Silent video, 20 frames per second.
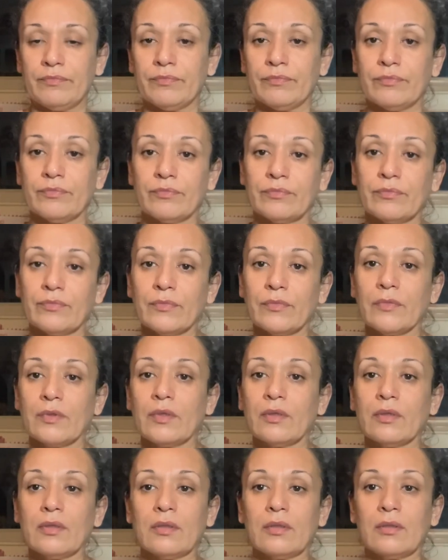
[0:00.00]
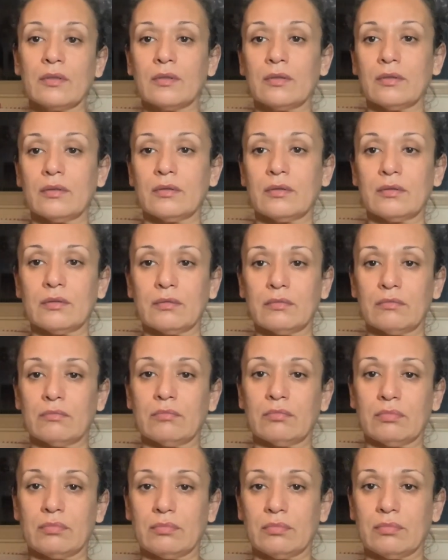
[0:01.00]

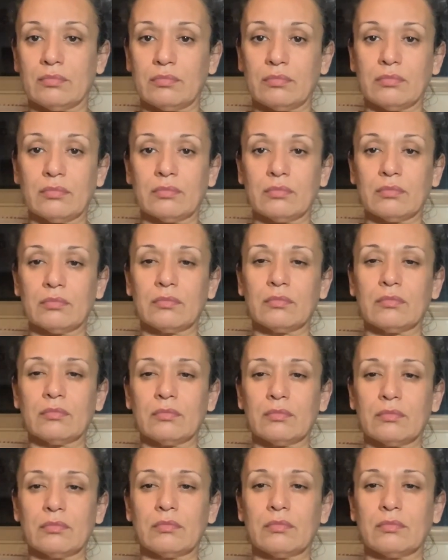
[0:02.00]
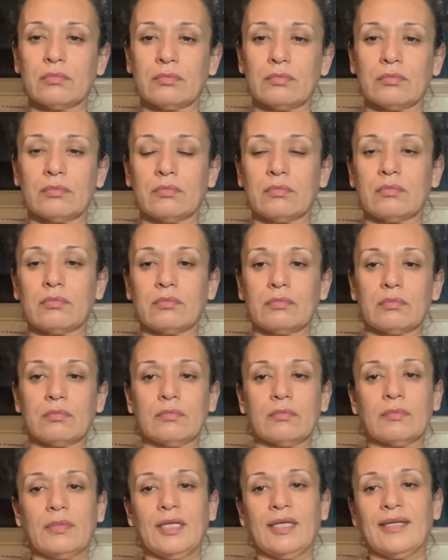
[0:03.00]
[no speech]